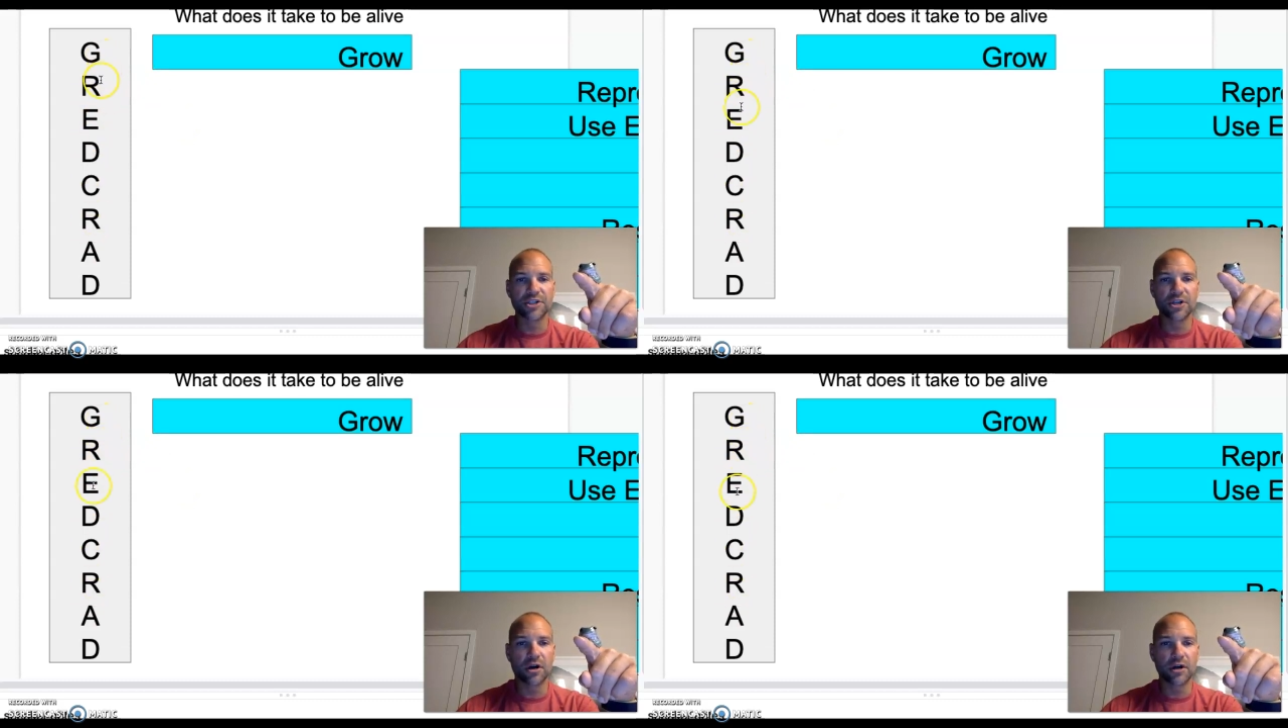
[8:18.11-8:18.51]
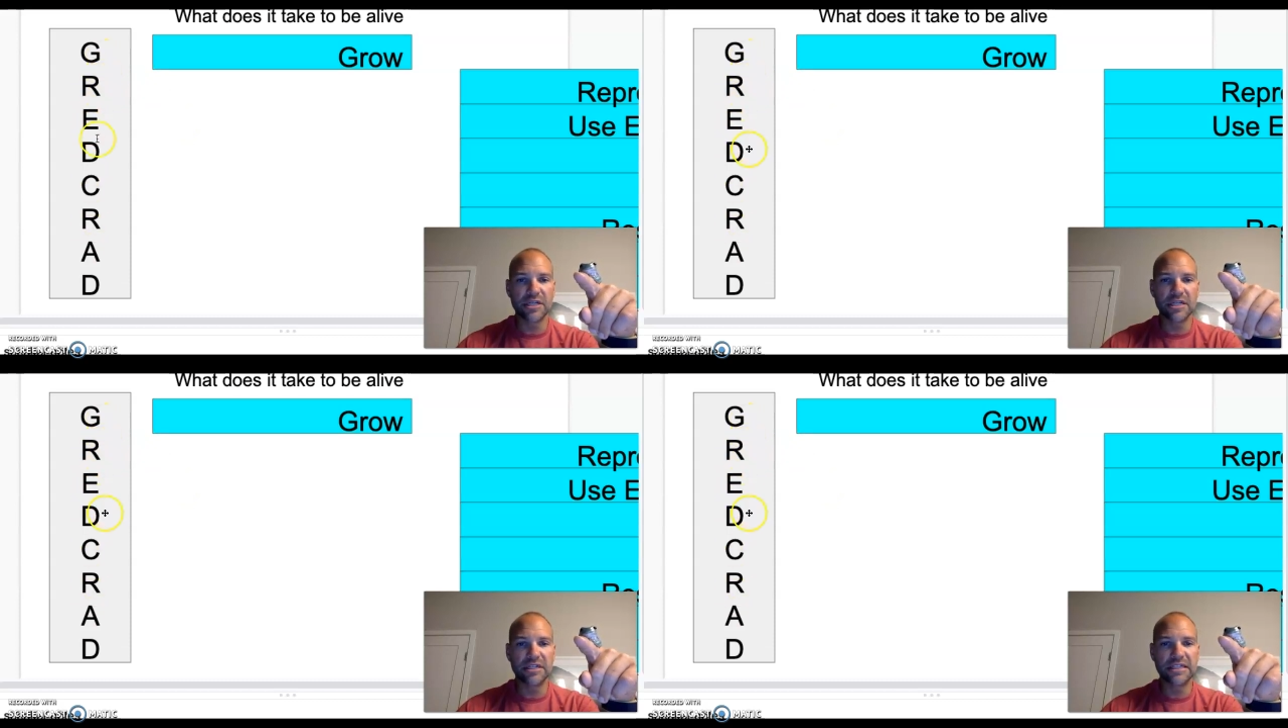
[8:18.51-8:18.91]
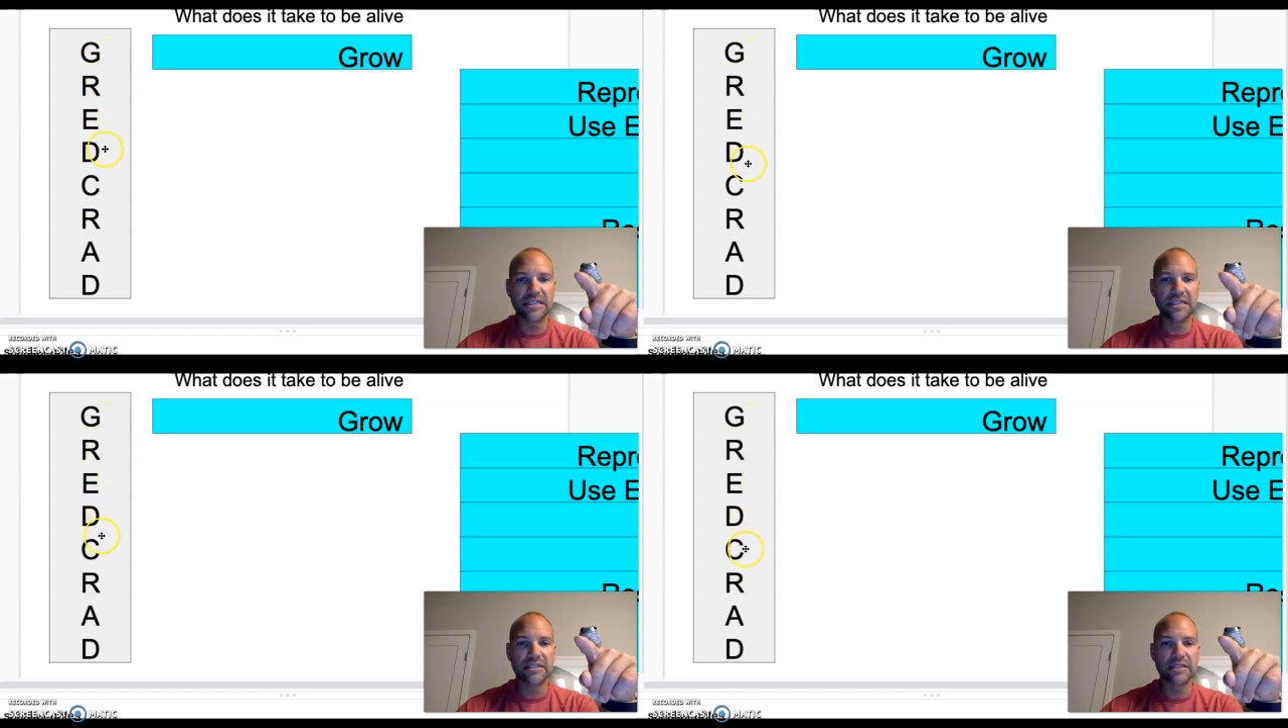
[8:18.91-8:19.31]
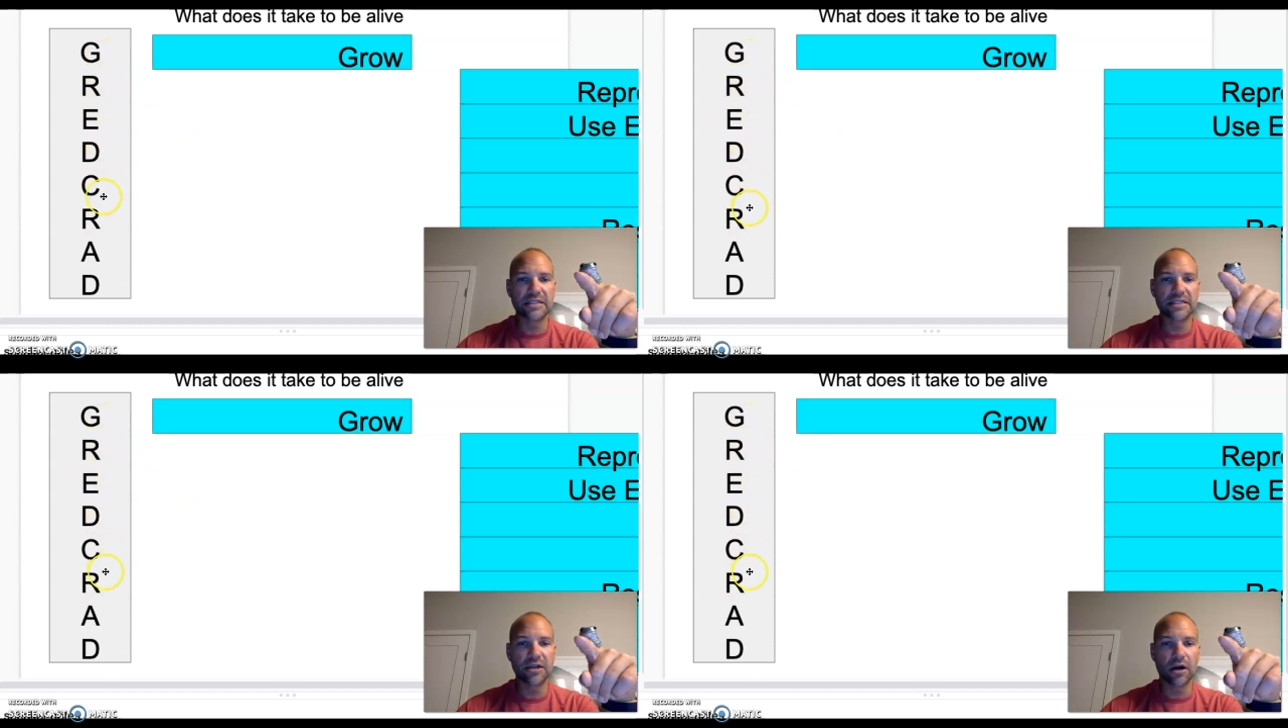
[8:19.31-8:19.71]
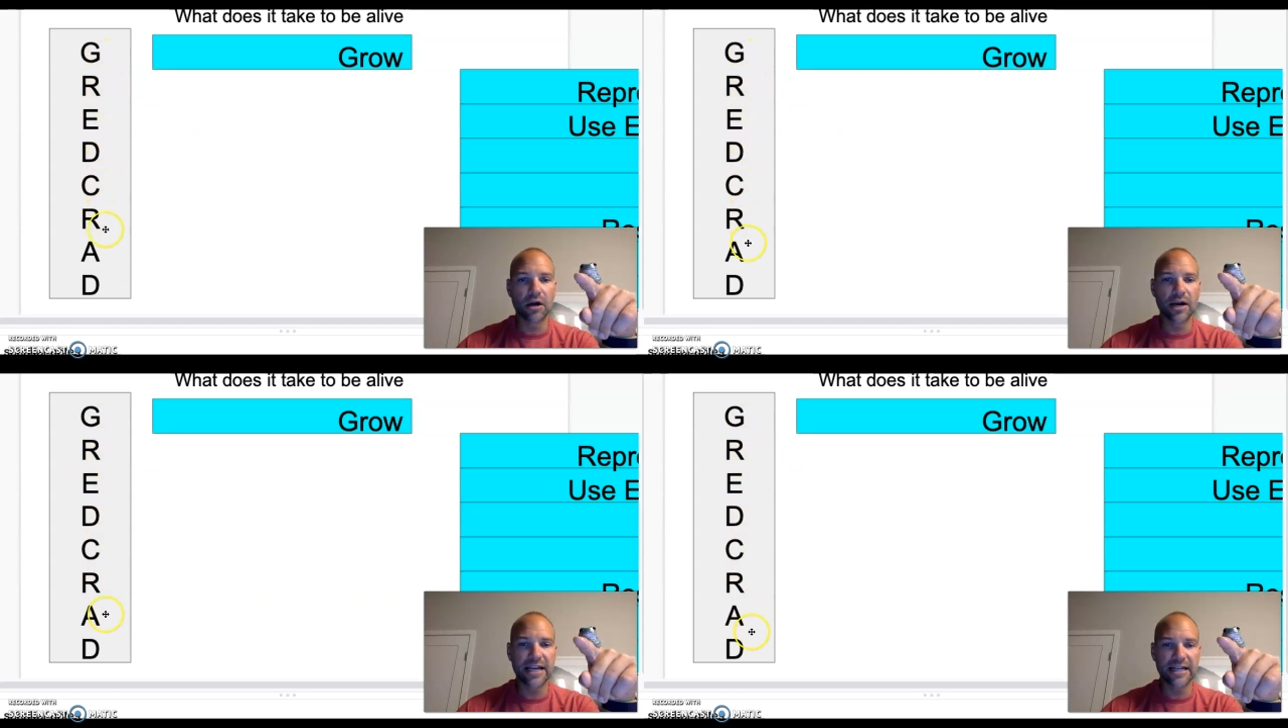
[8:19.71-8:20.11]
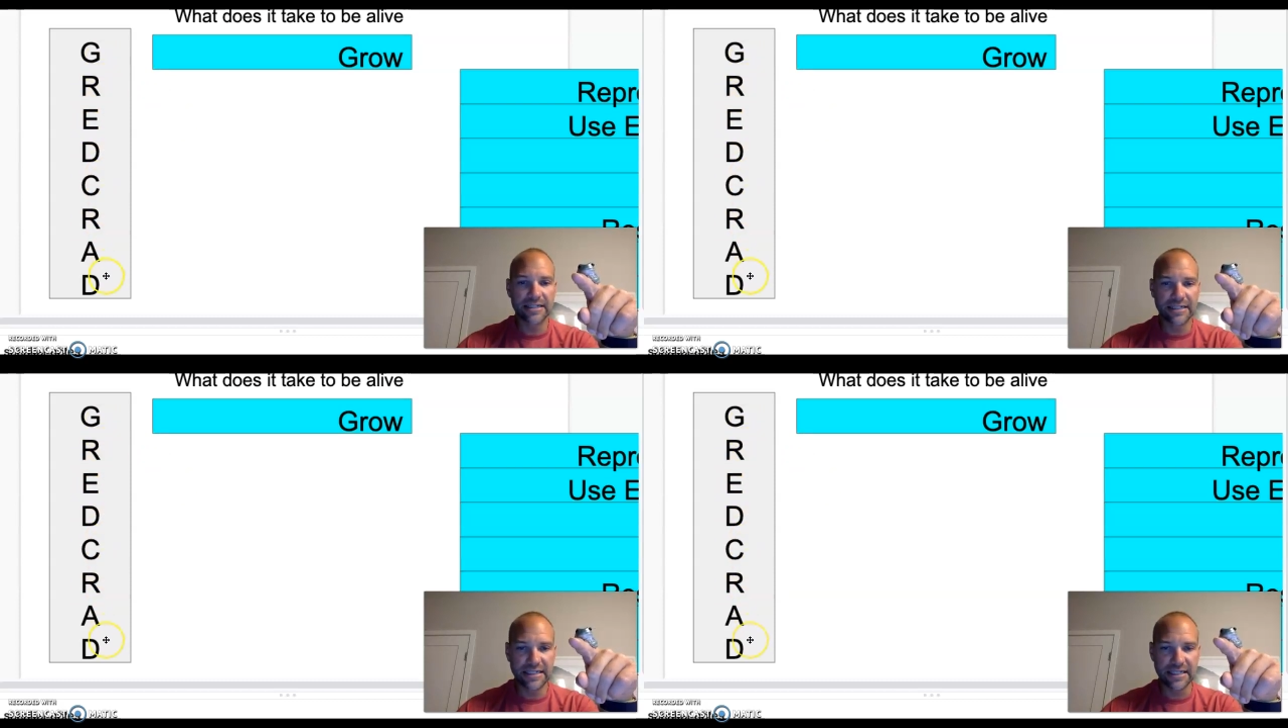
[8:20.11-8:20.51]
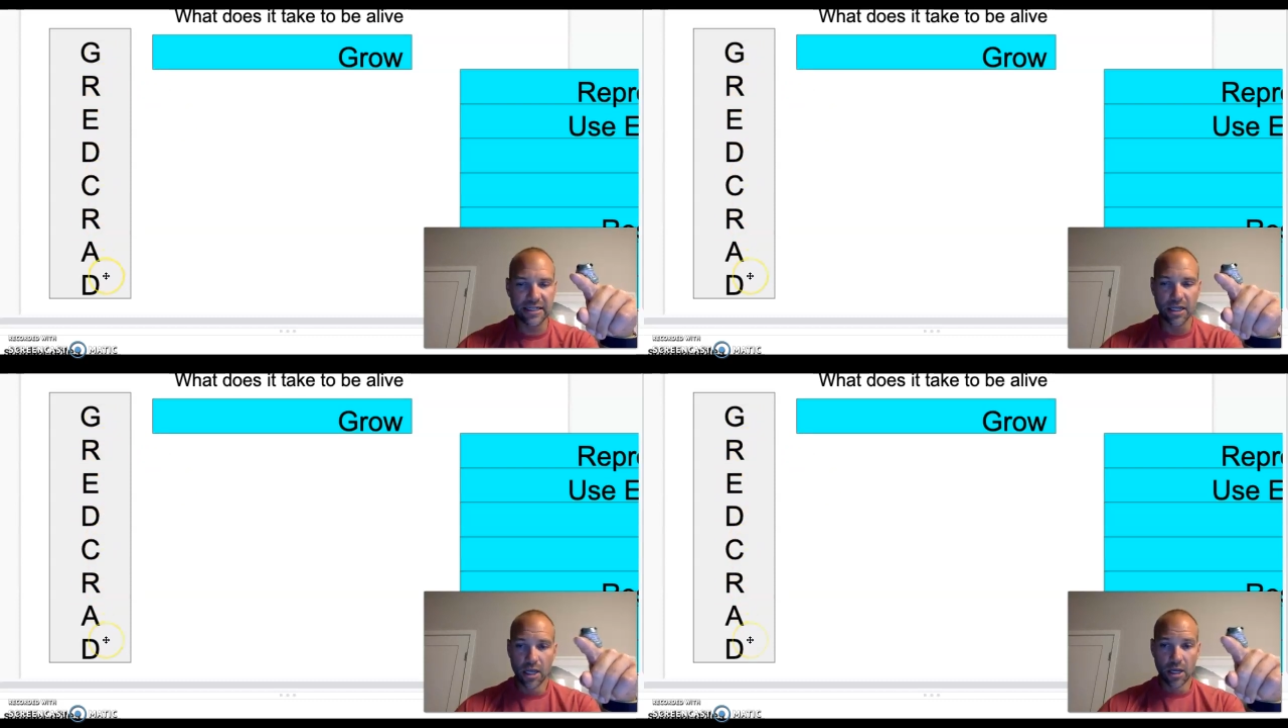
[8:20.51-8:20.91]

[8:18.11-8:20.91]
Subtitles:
GREDCRAD,